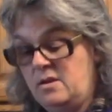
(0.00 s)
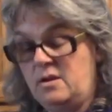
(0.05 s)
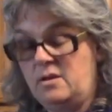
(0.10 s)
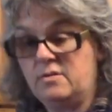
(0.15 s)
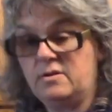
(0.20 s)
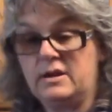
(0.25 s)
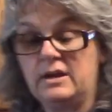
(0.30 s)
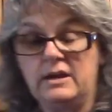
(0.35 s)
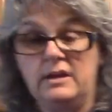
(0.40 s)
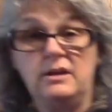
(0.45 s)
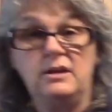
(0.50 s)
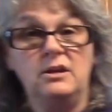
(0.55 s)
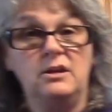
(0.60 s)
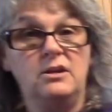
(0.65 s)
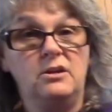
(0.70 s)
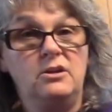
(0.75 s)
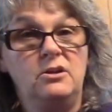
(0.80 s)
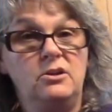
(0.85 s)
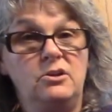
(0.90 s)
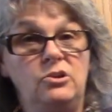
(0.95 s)
Okay,
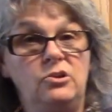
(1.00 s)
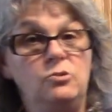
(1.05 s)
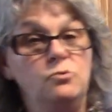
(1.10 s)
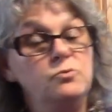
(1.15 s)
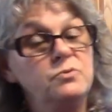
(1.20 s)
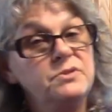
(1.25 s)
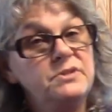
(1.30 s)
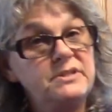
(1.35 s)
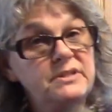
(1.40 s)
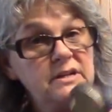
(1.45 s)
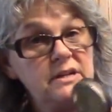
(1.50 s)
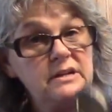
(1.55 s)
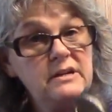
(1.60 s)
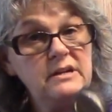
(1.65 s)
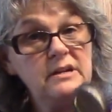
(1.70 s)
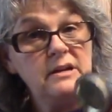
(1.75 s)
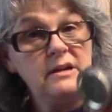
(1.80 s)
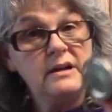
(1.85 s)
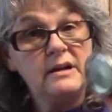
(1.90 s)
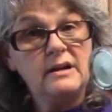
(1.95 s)
you will
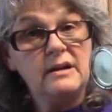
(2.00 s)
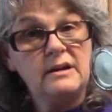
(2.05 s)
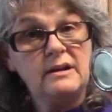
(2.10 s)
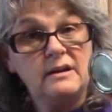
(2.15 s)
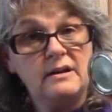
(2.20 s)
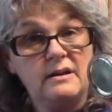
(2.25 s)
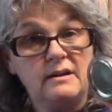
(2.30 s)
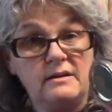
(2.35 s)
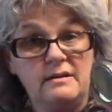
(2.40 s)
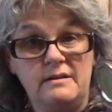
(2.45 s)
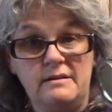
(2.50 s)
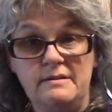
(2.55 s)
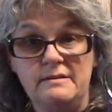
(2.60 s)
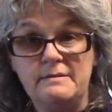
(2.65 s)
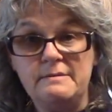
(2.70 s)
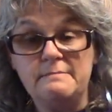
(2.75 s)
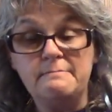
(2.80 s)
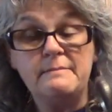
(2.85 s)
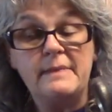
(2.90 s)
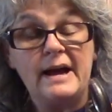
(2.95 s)
see
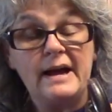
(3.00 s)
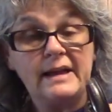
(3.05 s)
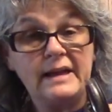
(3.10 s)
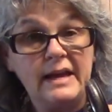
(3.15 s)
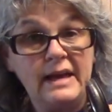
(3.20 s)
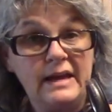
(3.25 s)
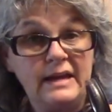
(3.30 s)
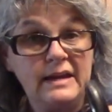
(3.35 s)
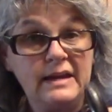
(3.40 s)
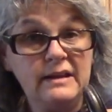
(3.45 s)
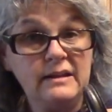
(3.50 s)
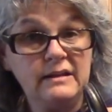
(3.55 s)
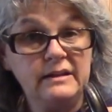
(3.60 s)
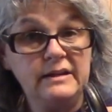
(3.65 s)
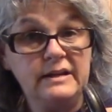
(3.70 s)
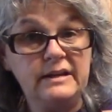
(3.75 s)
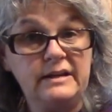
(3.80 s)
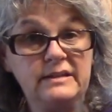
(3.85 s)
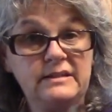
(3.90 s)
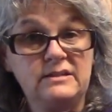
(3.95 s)
my canning
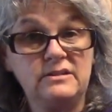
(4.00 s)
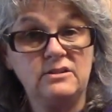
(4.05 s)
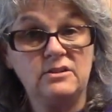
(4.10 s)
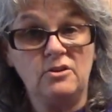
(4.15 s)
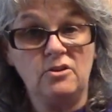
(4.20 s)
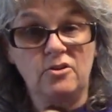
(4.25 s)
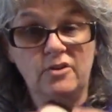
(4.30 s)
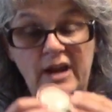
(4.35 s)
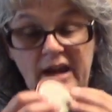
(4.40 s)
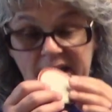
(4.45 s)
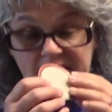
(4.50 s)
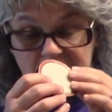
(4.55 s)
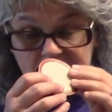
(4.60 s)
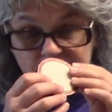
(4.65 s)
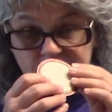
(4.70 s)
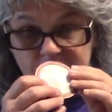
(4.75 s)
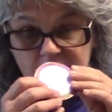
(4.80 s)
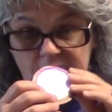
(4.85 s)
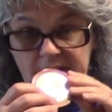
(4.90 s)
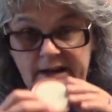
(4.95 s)
lids, or canning
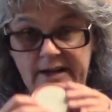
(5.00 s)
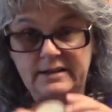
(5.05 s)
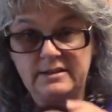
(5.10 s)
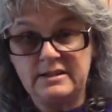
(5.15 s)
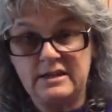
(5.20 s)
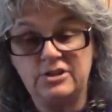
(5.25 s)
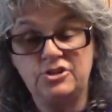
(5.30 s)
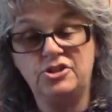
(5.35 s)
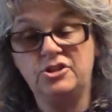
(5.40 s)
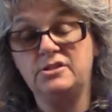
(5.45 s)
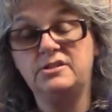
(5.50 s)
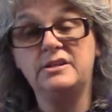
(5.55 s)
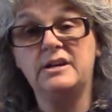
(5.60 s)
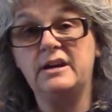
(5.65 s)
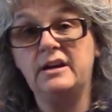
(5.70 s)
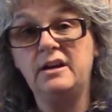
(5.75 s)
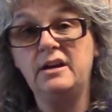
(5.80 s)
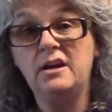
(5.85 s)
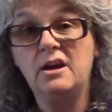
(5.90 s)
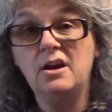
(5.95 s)
flats I should
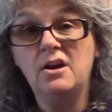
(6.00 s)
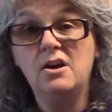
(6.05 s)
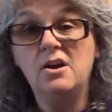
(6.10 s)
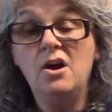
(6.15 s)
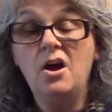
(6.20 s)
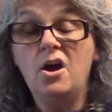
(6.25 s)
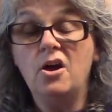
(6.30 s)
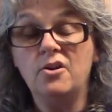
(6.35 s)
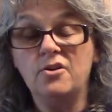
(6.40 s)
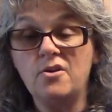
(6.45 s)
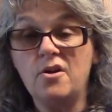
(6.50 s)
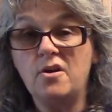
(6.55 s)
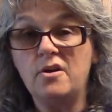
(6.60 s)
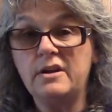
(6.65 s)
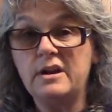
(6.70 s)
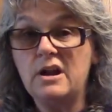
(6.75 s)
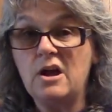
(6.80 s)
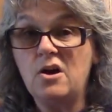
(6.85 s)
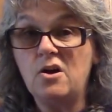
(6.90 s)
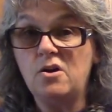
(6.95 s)
say, are not
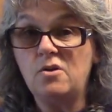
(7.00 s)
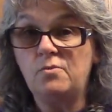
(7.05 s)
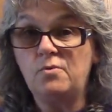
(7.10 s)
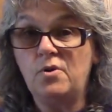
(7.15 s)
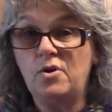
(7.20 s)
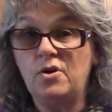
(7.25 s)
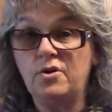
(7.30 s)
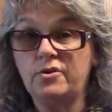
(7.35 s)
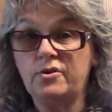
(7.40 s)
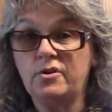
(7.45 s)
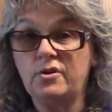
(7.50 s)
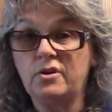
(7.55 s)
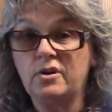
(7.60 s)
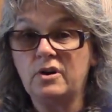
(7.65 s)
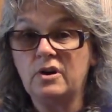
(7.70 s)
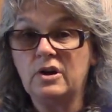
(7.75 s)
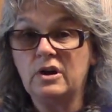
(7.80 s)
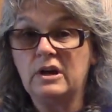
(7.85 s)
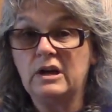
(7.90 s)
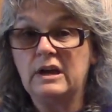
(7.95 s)
in hot water.
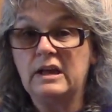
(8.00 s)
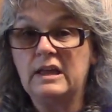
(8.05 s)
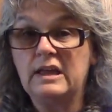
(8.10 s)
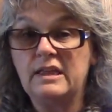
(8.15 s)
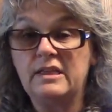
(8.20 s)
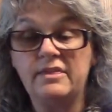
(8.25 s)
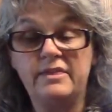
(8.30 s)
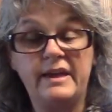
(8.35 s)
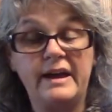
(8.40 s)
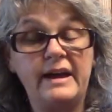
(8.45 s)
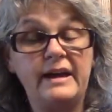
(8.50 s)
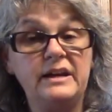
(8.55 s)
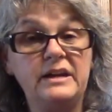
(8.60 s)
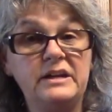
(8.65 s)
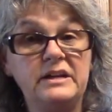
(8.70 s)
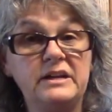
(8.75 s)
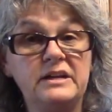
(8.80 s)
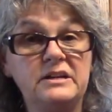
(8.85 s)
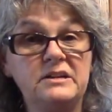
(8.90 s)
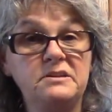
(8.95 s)
That
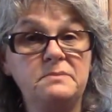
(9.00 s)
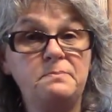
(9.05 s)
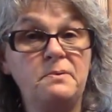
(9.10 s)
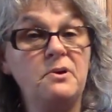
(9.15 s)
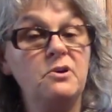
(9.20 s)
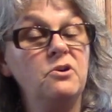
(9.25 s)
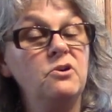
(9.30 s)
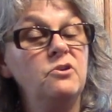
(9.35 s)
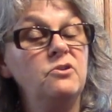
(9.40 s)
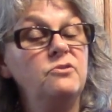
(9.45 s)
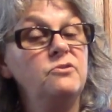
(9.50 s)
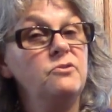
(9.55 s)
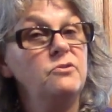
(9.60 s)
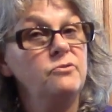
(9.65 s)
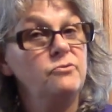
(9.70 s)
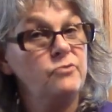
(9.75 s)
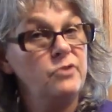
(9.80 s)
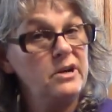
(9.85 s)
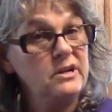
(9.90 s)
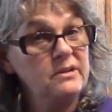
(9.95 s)
is per
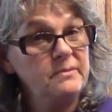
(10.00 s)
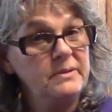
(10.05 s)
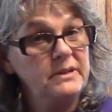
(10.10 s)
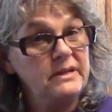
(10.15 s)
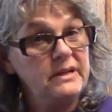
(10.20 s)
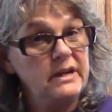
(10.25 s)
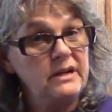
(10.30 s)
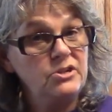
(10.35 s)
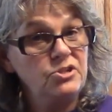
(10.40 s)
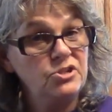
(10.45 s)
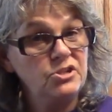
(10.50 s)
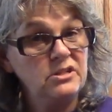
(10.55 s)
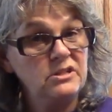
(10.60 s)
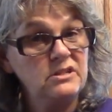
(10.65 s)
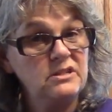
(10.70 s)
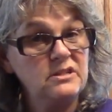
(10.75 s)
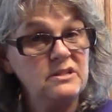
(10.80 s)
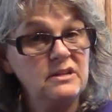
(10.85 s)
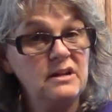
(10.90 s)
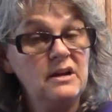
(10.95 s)

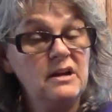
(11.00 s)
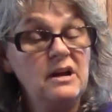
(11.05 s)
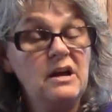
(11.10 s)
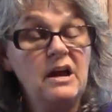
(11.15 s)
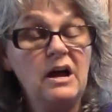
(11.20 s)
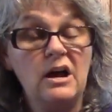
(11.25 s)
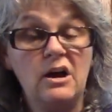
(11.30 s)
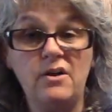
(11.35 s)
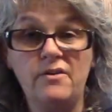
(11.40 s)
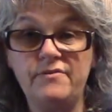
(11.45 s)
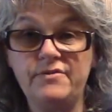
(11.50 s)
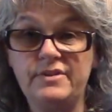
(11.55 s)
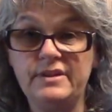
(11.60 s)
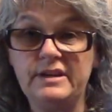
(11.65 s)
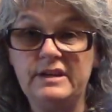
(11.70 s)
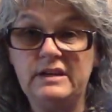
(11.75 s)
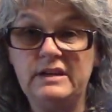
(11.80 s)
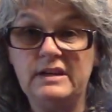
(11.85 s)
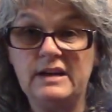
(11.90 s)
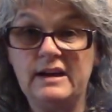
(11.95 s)
recommendations of
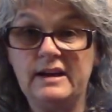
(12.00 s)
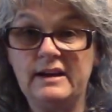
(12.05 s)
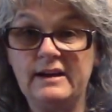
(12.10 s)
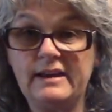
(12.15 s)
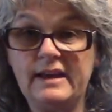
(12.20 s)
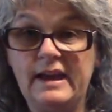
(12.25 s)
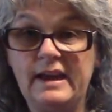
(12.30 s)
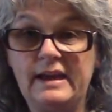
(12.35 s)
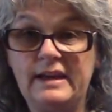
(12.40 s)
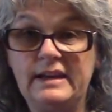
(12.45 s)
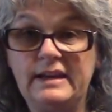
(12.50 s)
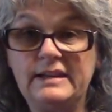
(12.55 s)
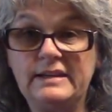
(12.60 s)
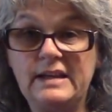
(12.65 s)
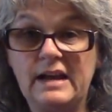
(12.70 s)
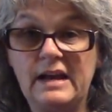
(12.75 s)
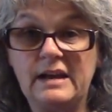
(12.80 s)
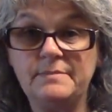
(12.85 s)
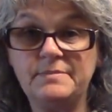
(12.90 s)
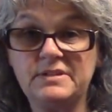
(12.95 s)
the canning
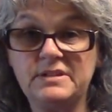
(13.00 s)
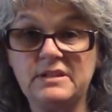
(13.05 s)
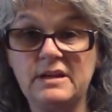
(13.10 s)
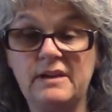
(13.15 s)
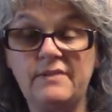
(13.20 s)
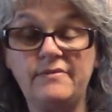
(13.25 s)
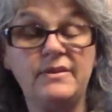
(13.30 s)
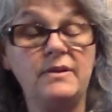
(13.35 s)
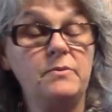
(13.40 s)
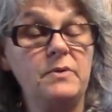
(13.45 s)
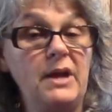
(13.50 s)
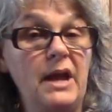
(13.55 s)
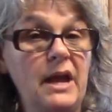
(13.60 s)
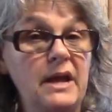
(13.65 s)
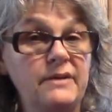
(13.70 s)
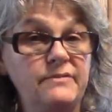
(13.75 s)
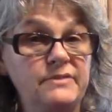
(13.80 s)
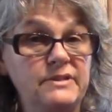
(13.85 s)
type stuff that we have